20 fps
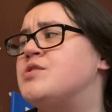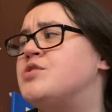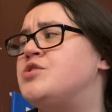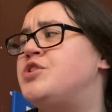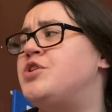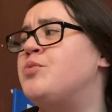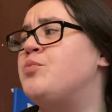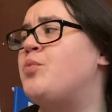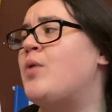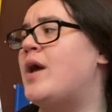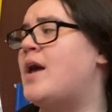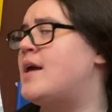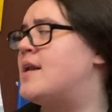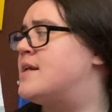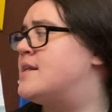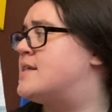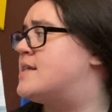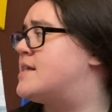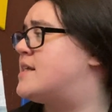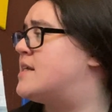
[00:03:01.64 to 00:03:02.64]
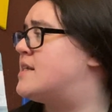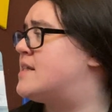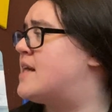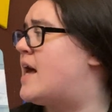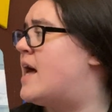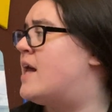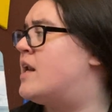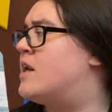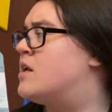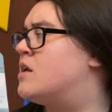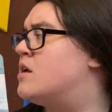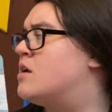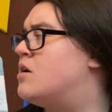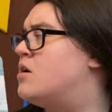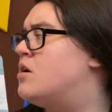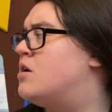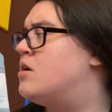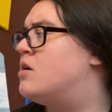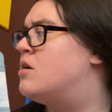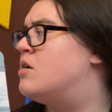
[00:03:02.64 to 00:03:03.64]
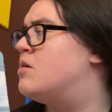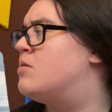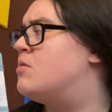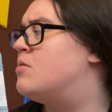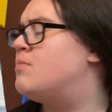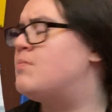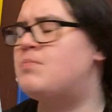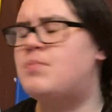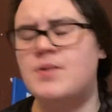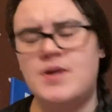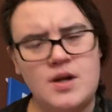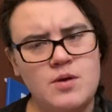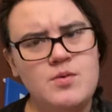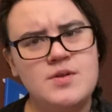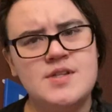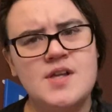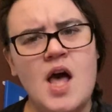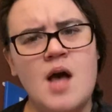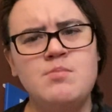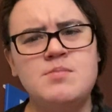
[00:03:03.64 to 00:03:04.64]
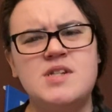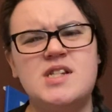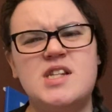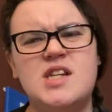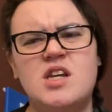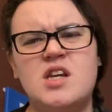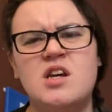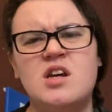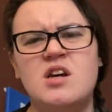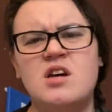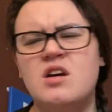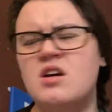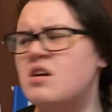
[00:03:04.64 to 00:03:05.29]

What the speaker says: she ran into the den. But it was empty.